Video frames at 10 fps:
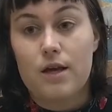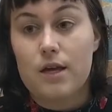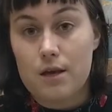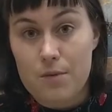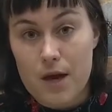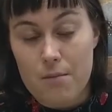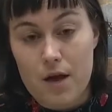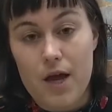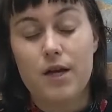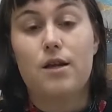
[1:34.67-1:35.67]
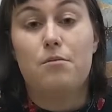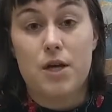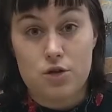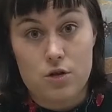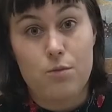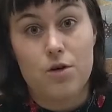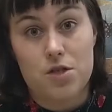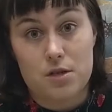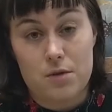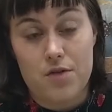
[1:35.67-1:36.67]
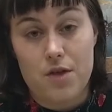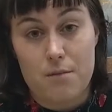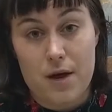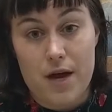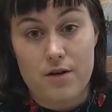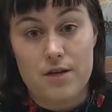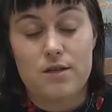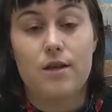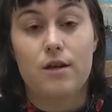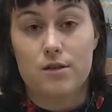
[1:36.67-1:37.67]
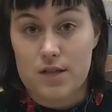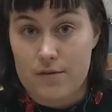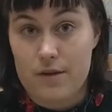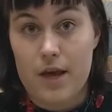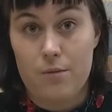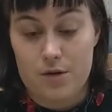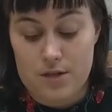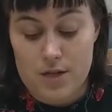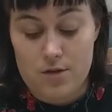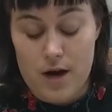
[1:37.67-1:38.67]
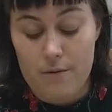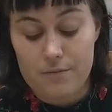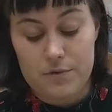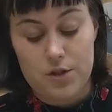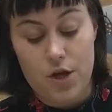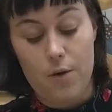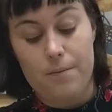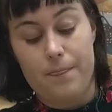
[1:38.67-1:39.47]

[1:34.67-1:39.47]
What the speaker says: keep that in mind and make sure you purchase some lithium batteries, and it'll definitely help your sensor out. So,